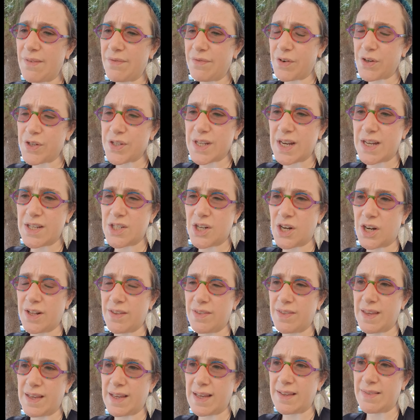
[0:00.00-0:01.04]
At first I
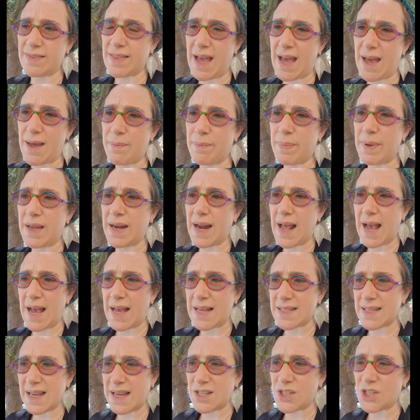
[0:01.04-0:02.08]
started thinking that, but
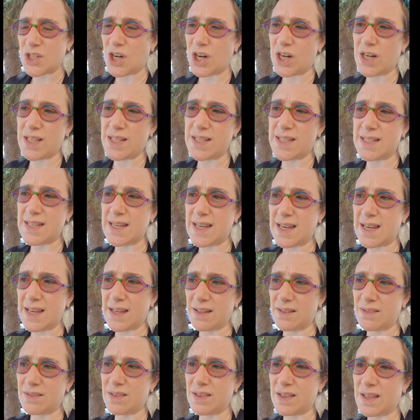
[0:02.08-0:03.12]
as I started
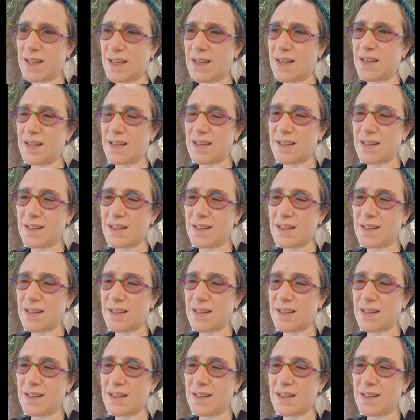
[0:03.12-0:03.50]
seeing